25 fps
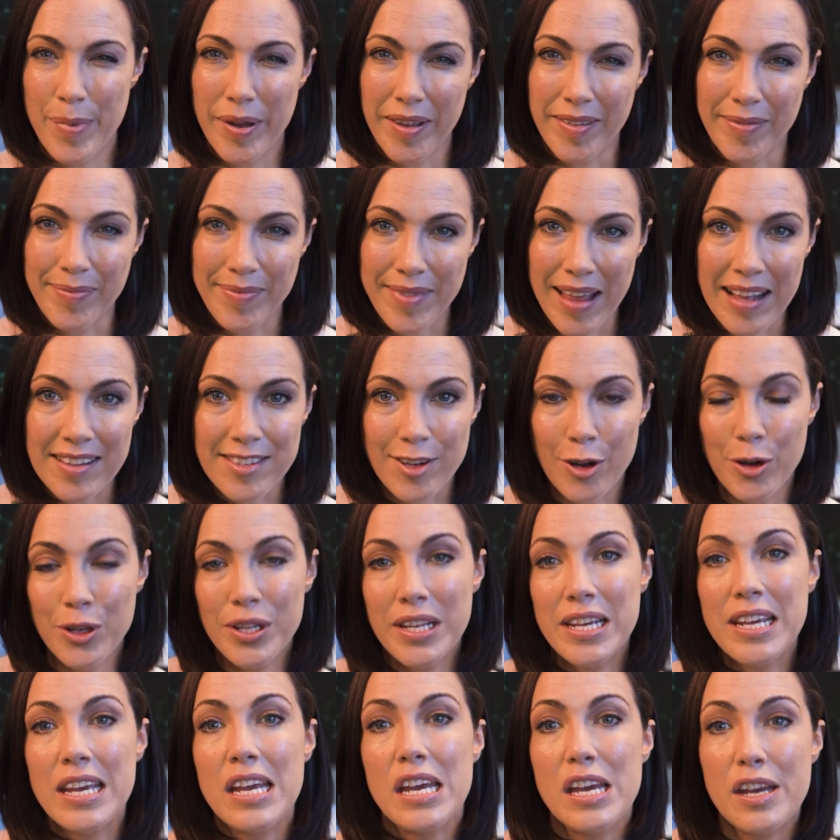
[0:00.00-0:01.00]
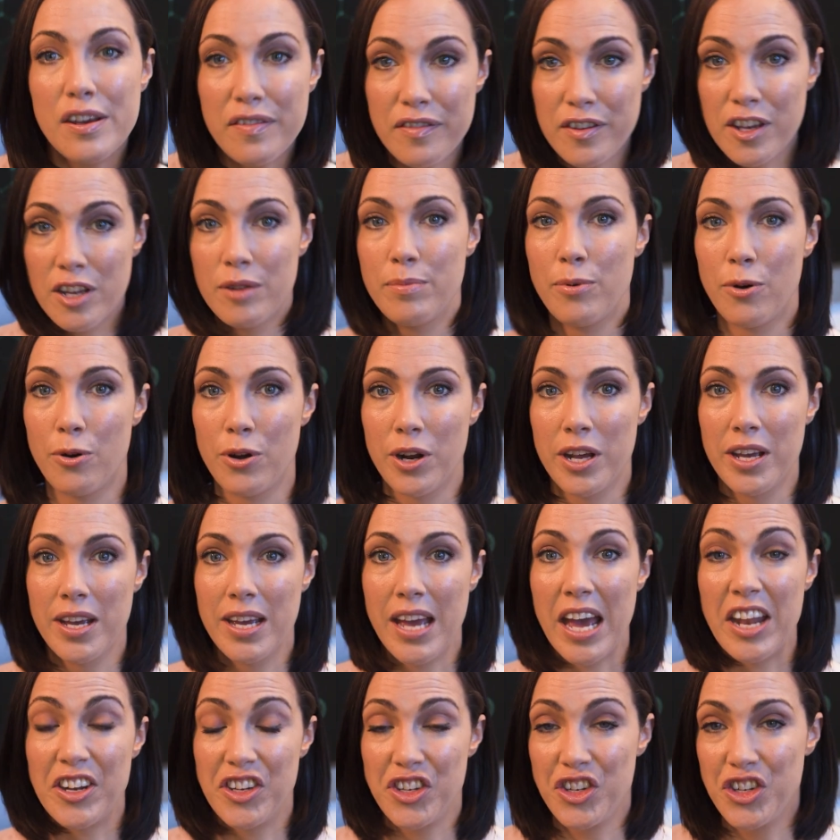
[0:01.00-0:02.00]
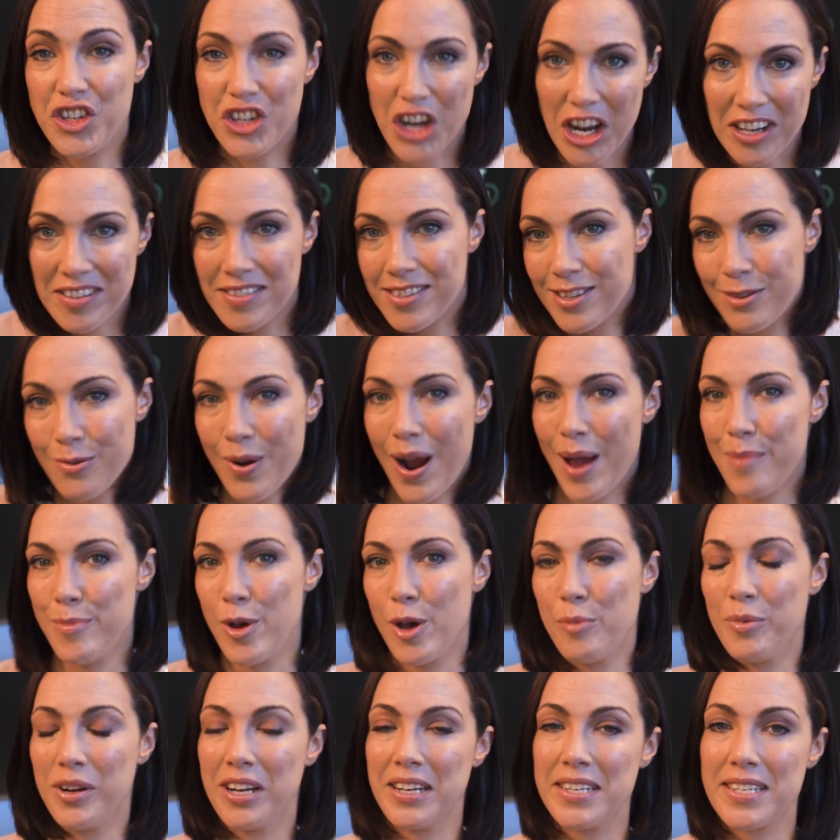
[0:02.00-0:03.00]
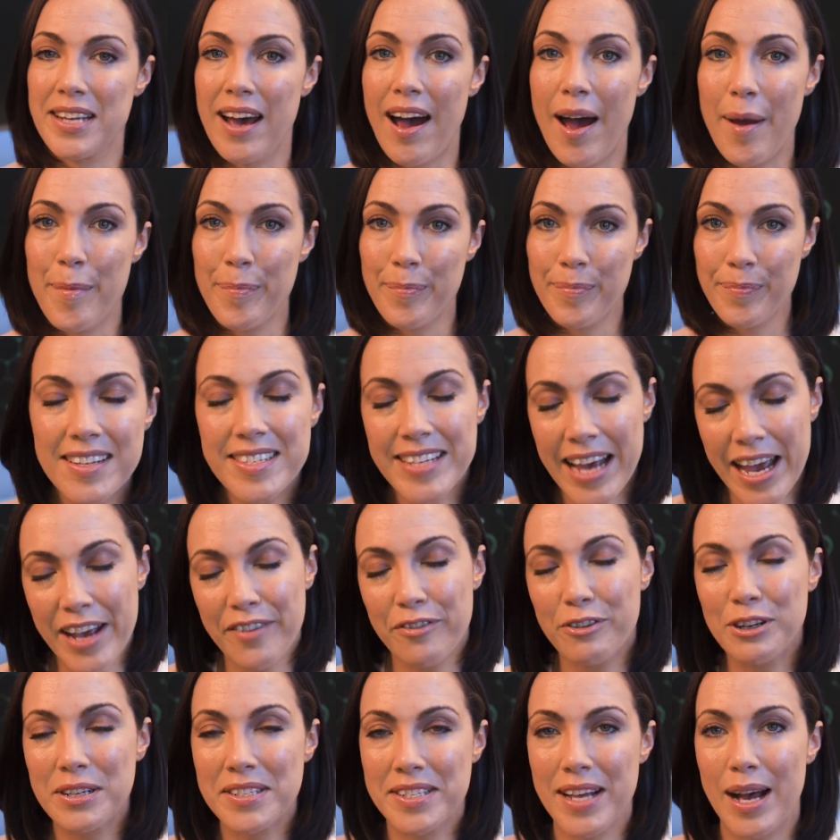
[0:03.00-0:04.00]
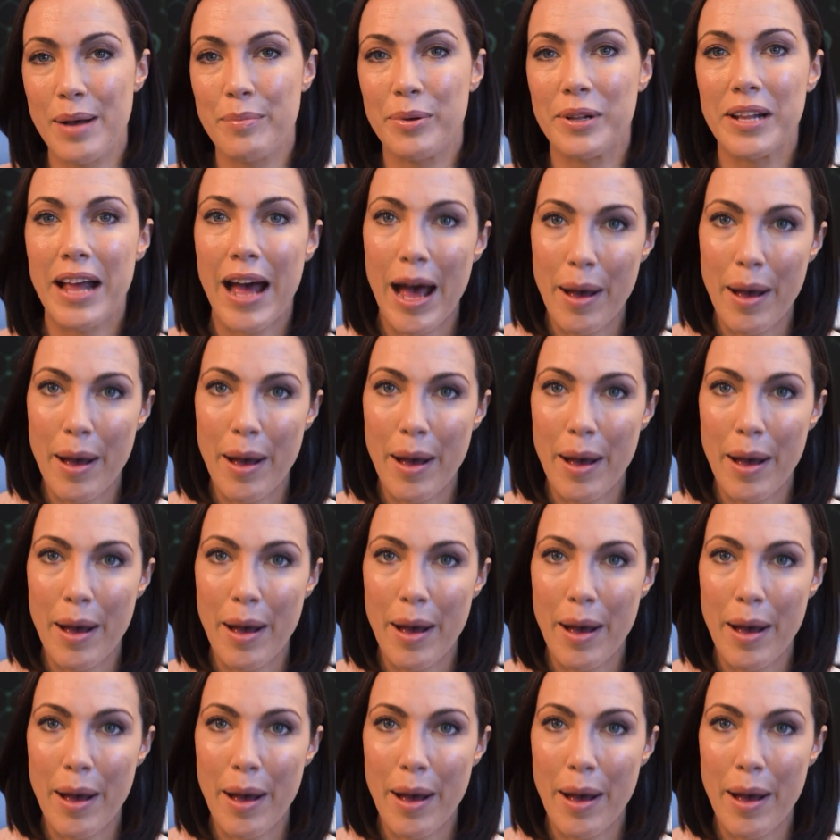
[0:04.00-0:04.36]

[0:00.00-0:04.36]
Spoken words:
But that's only if you'd bought it at just the right moment in time. Take, for example,